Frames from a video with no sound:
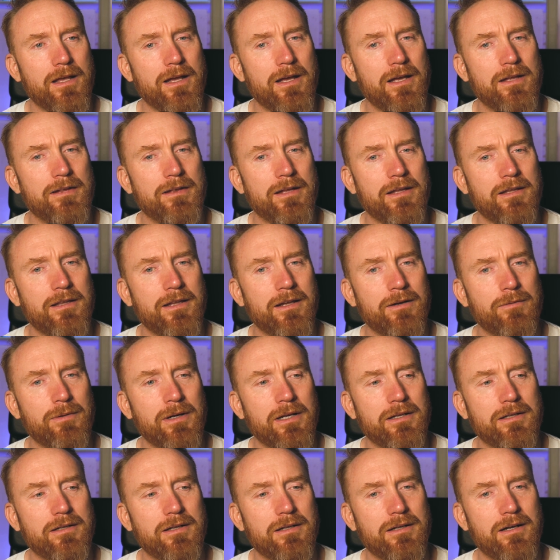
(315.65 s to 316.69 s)
And then they
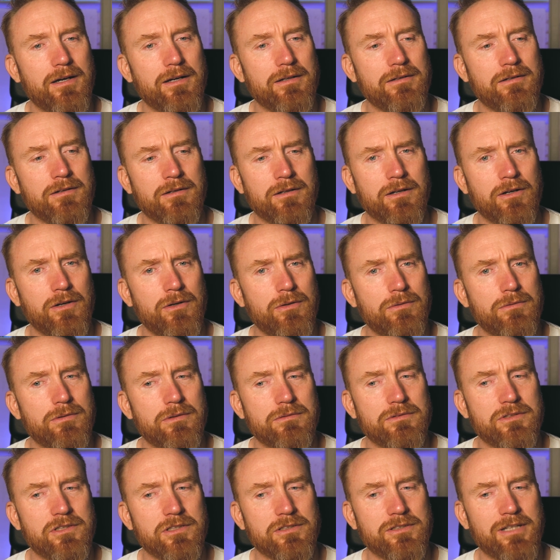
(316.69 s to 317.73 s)
went, I don't know,
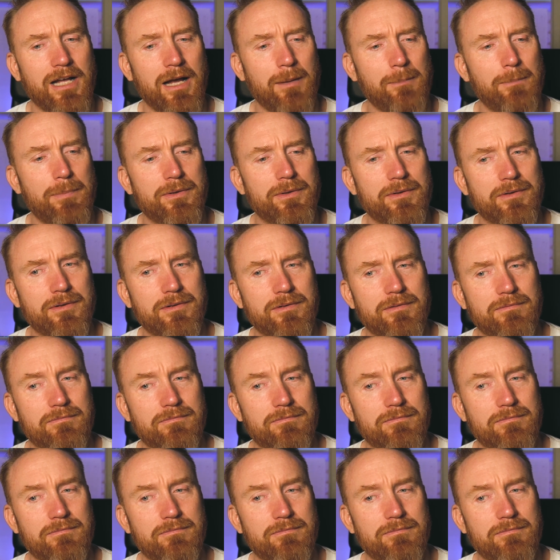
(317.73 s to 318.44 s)
it just happened.